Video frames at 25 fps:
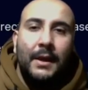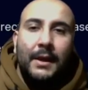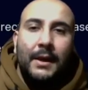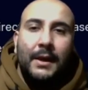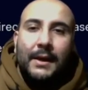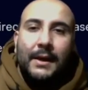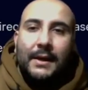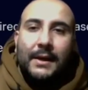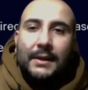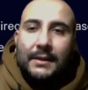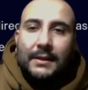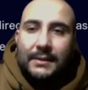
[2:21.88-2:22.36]

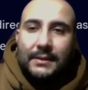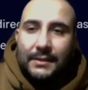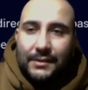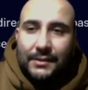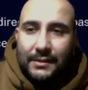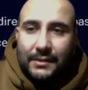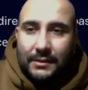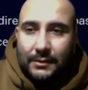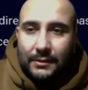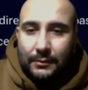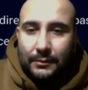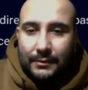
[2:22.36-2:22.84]
In
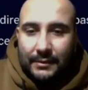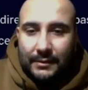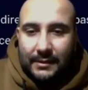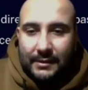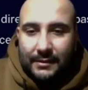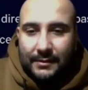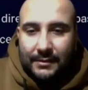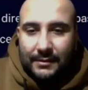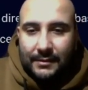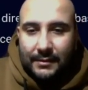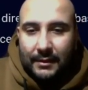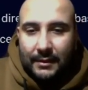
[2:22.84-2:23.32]
addition to
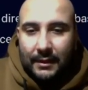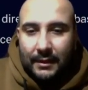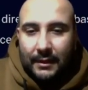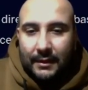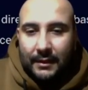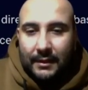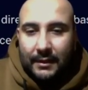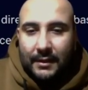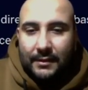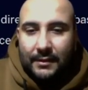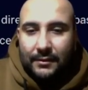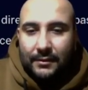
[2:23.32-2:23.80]
this,
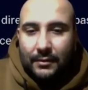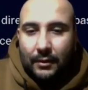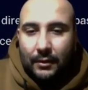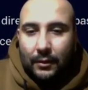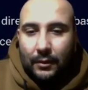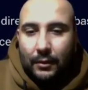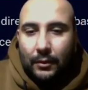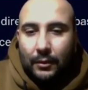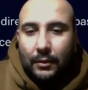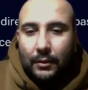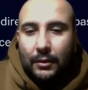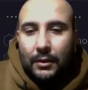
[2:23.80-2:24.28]
let's
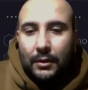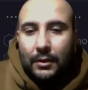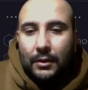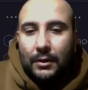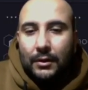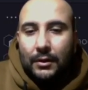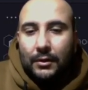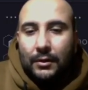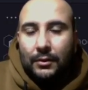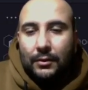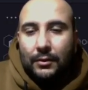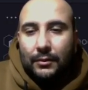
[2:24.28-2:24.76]
go
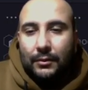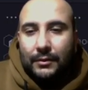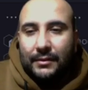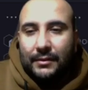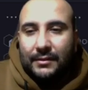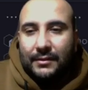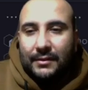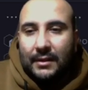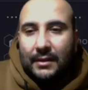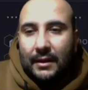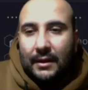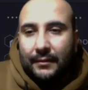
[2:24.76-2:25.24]
to
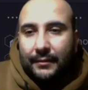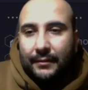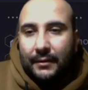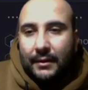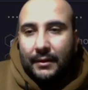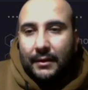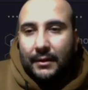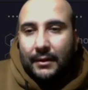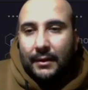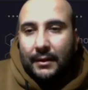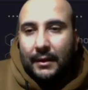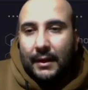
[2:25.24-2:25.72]
discover
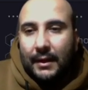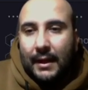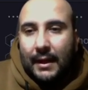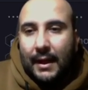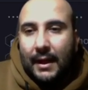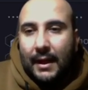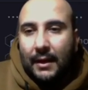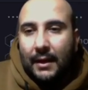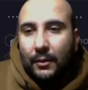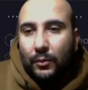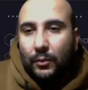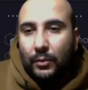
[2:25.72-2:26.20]

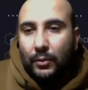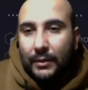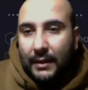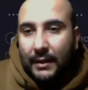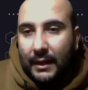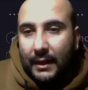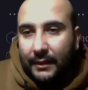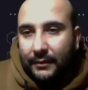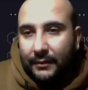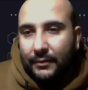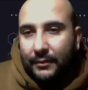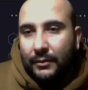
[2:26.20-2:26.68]
how
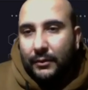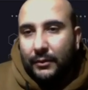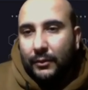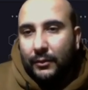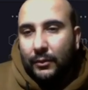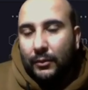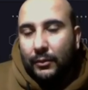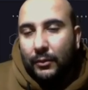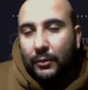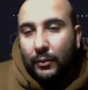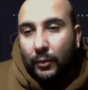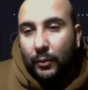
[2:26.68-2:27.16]

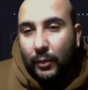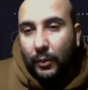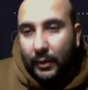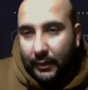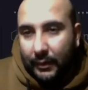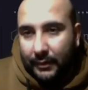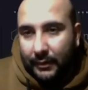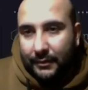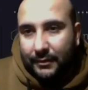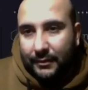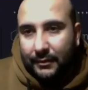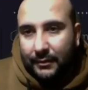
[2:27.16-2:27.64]
Nitro
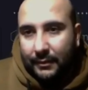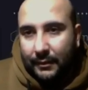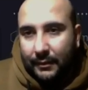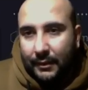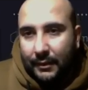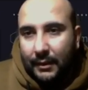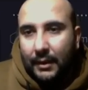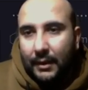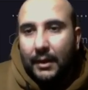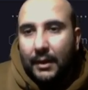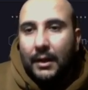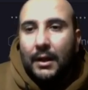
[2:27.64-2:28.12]
works.
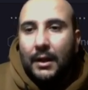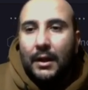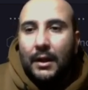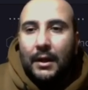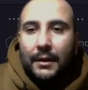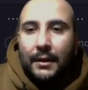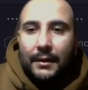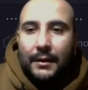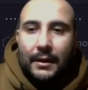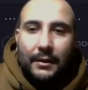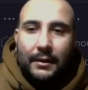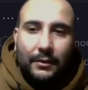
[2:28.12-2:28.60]

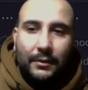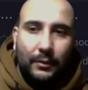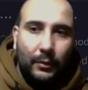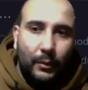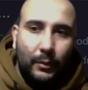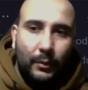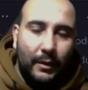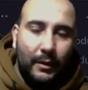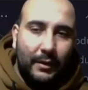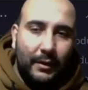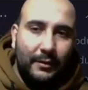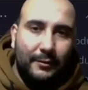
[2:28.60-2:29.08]
Nitro
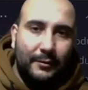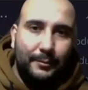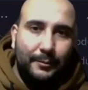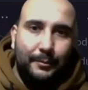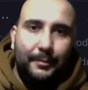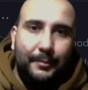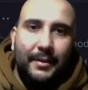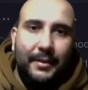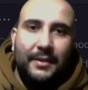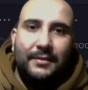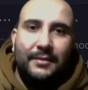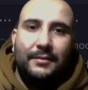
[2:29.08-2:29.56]
works
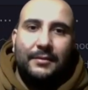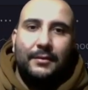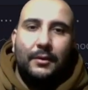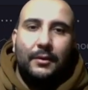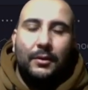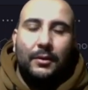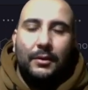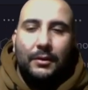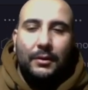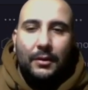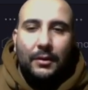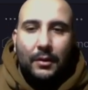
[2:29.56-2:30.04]
based
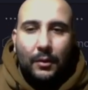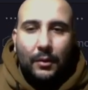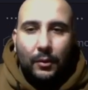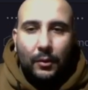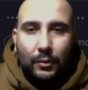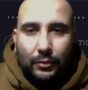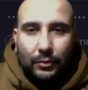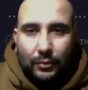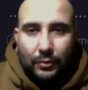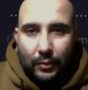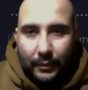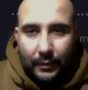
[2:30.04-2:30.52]
on
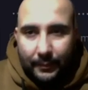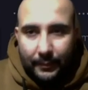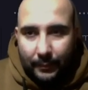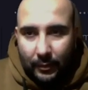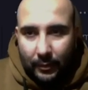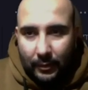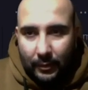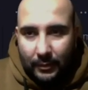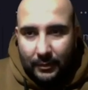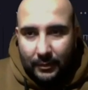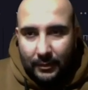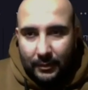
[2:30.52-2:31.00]
auto
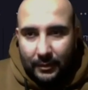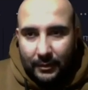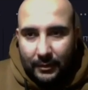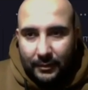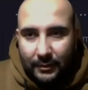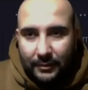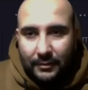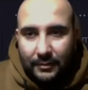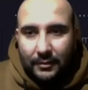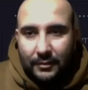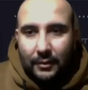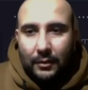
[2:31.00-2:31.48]
import,
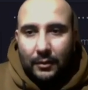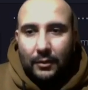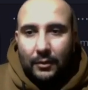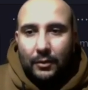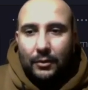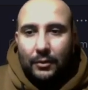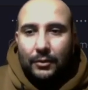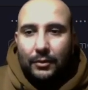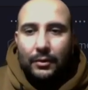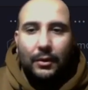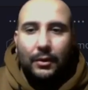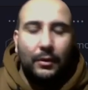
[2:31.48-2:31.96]
so
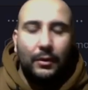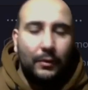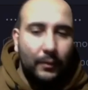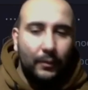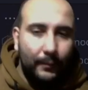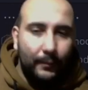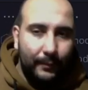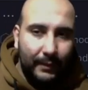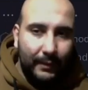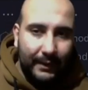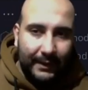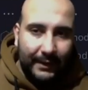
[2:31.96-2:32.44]
no
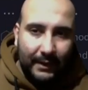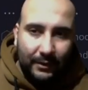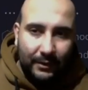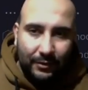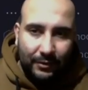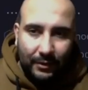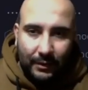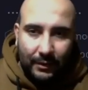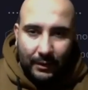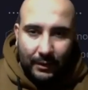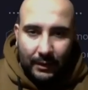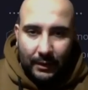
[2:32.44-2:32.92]

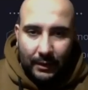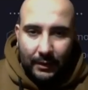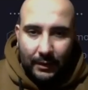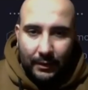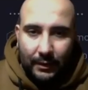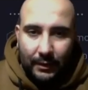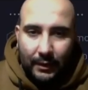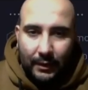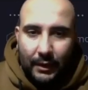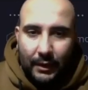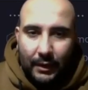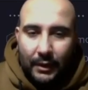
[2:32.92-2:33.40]
complication here.
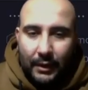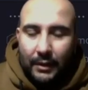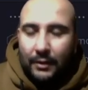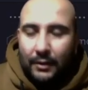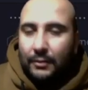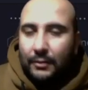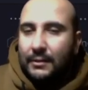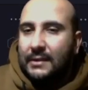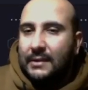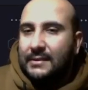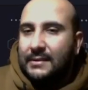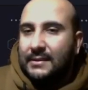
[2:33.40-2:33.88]
You
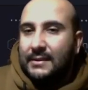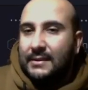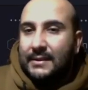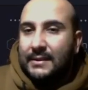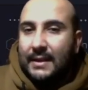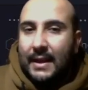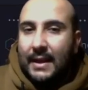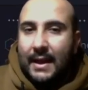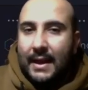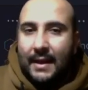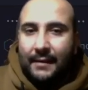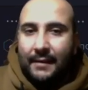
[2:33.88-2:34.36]
doesn't
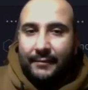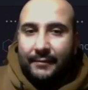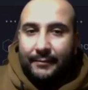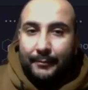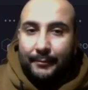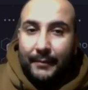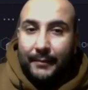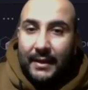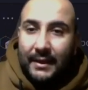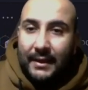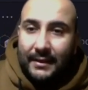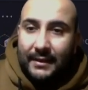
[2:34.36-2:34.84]
have
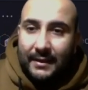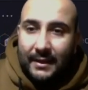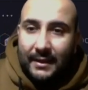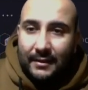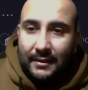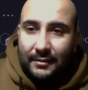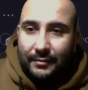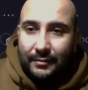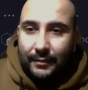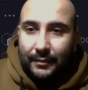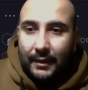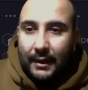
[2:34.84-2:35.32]

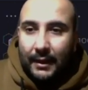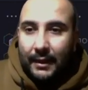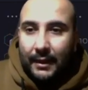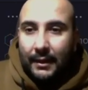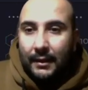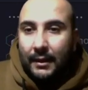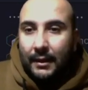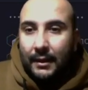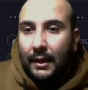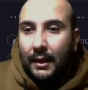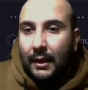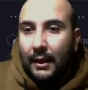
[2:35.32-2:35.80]
main.ts
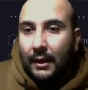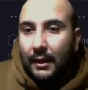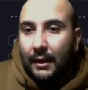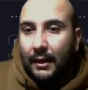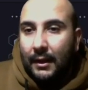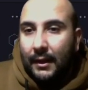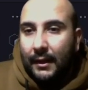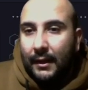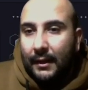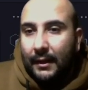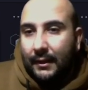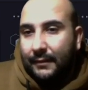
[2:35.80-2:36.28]
file
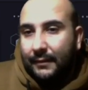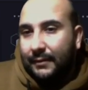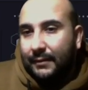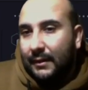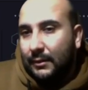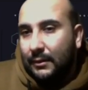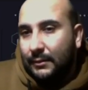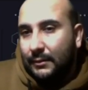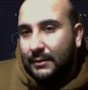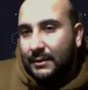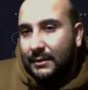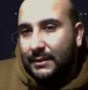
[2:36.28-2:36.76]
like
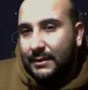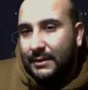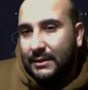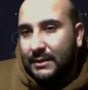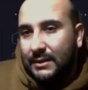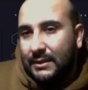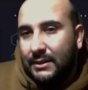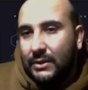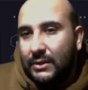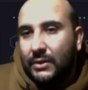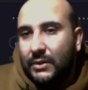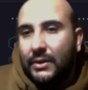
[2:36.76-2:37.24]
founded
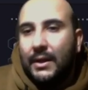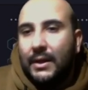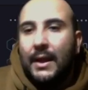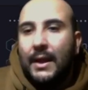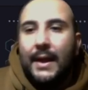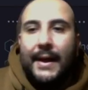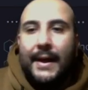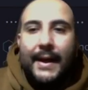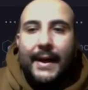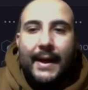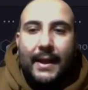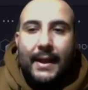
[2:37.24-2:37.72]
here
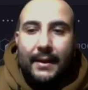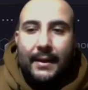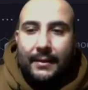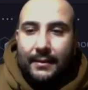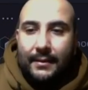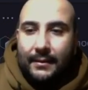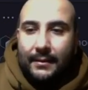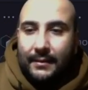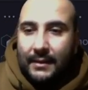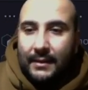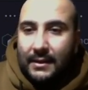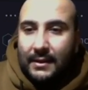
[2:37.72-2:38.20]
at
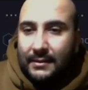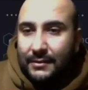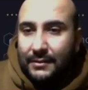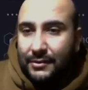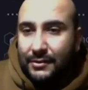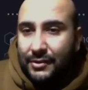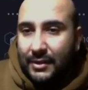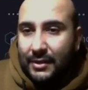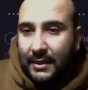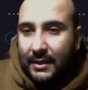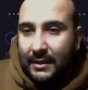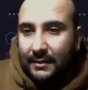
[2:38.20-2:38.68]

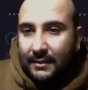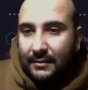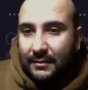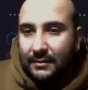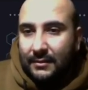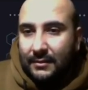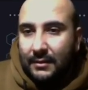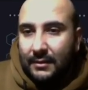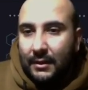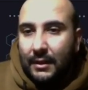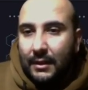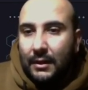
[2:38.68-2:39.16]

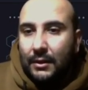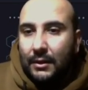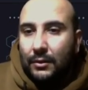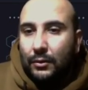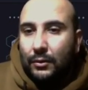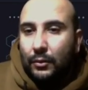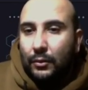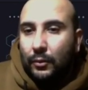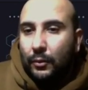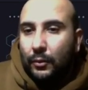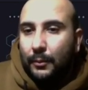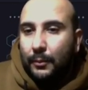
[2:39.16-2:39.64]
Nest.js
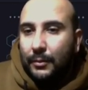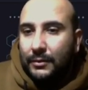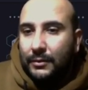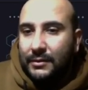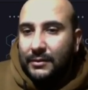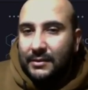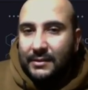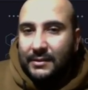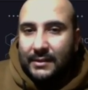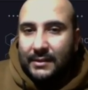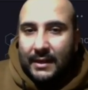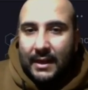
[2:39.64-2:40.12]
to
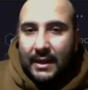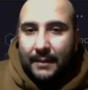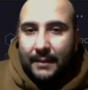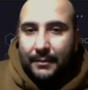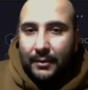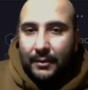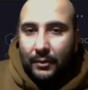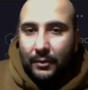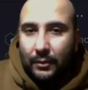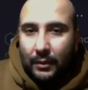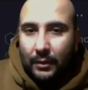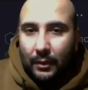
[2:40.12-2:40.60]
bootstrap
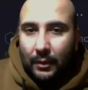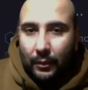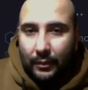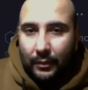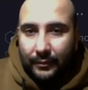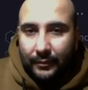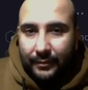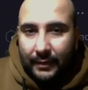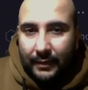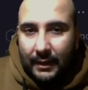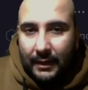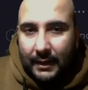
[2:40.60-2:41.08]
your own
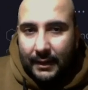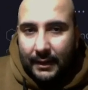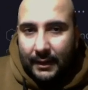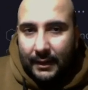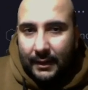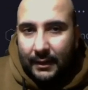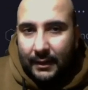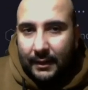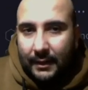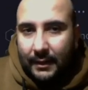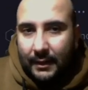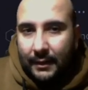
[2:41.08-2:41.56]

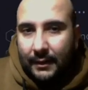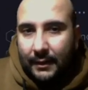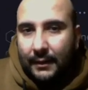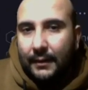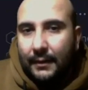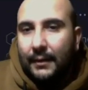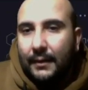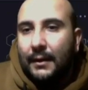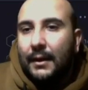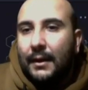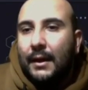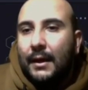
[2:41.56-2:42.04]
file,
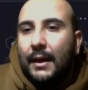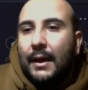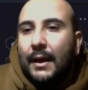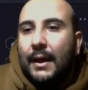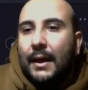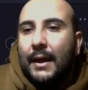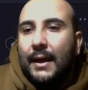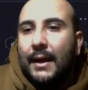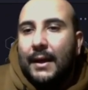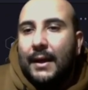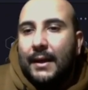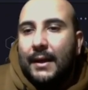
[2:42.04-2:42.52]

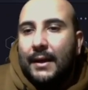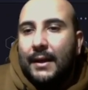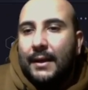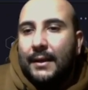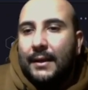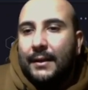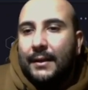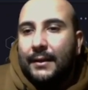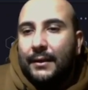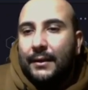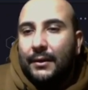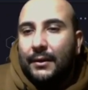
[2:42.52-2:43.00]

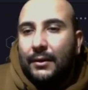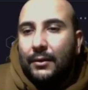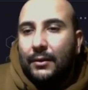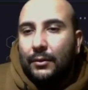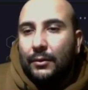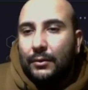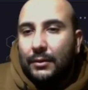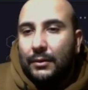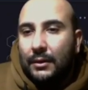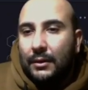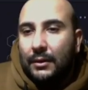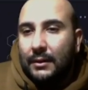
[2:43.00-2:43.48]
and you
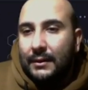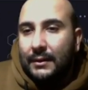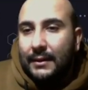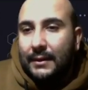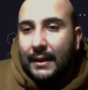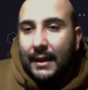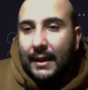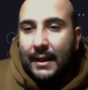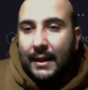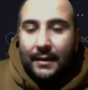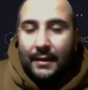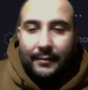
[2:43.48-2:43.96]
don't
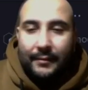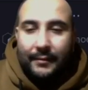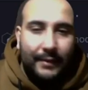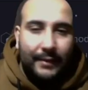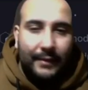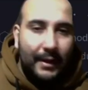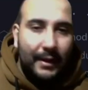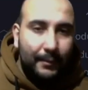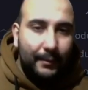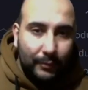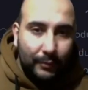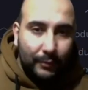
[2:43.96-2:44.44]
have
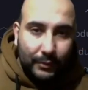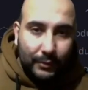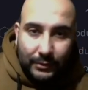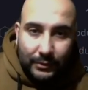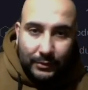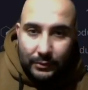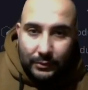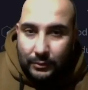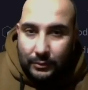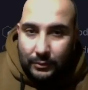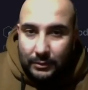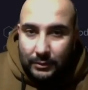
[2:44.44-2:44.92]
app
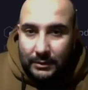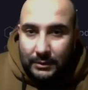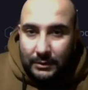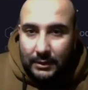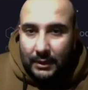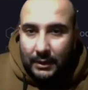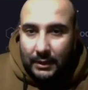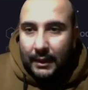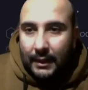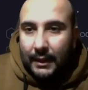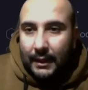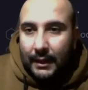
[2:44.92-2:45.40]
module,
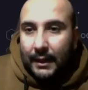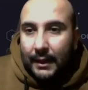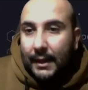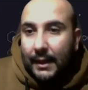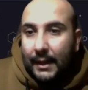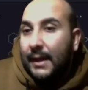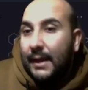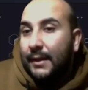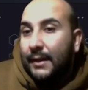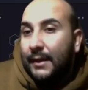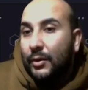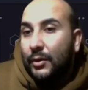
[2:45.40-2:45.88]

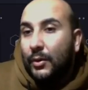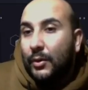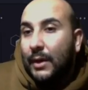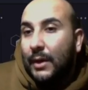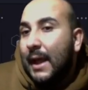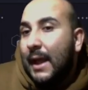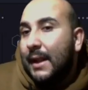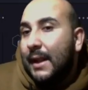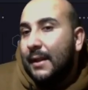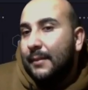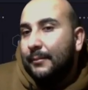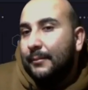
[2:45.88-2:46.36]
and you
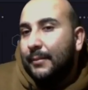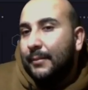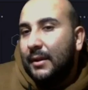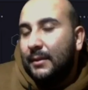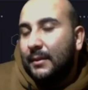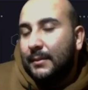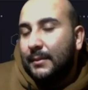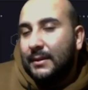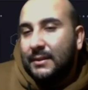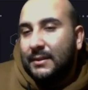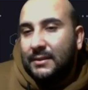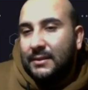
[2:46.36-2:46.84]
can
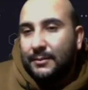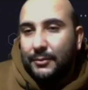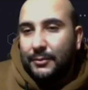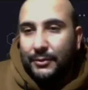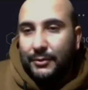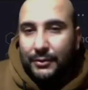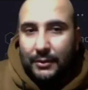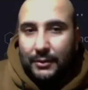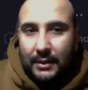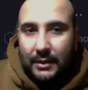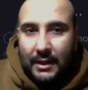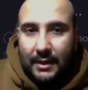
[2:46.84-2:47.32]
implement
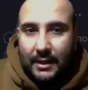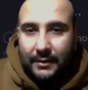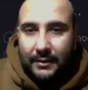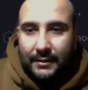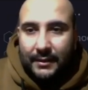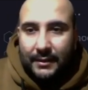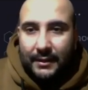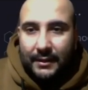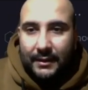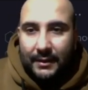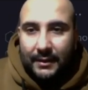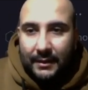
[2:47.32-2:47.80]

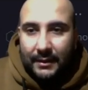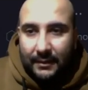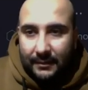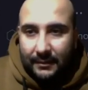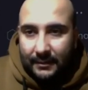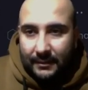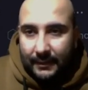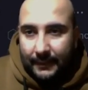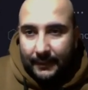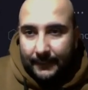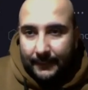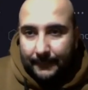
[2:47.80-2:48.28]
modularity
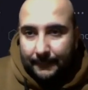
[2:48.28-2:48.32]
easily.